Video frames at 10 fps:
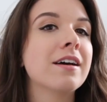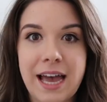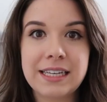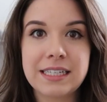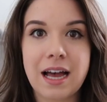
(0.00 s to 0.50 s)

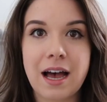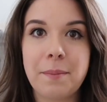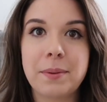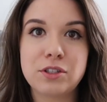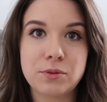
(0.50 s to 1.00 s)
Ended
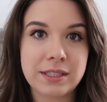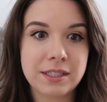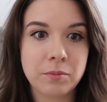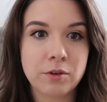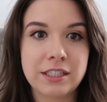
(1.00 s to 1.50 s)
up doing
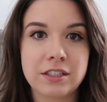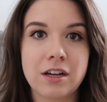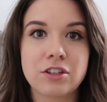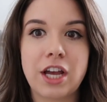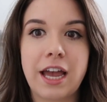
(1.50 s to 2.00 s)
some
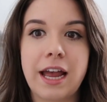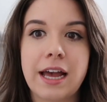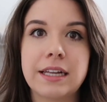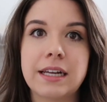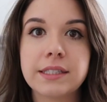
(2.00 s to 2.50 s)
research
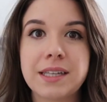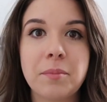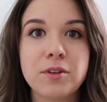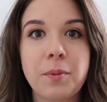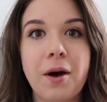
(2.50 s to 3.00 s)
and I
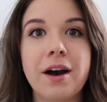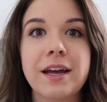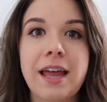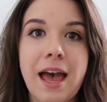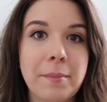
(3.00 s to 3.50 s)
stumbled
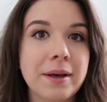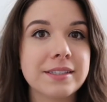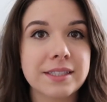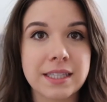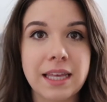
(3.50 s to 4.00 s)
upon
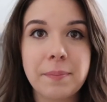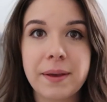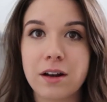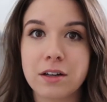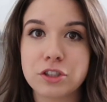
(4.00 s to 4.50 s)
Emma Sleep
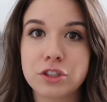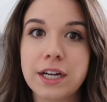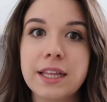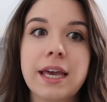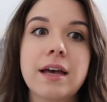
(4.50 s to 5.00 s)
in
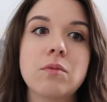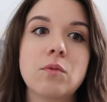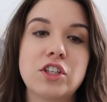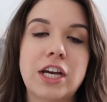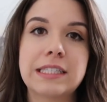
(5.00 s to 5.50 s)
Australia,
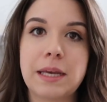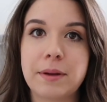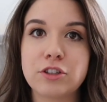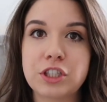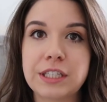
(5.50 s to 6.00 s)
which, as I
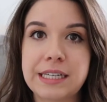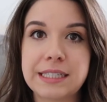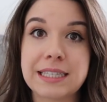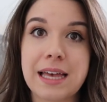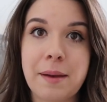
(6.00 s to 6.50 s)
mentioned,
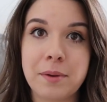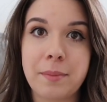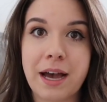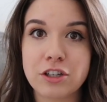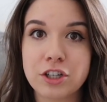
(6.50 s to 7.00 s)
is Emma
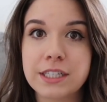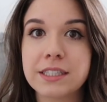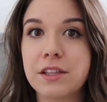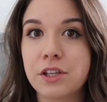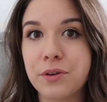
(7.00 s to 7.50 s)

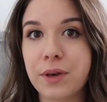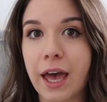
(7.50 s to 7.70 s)
Mattress in the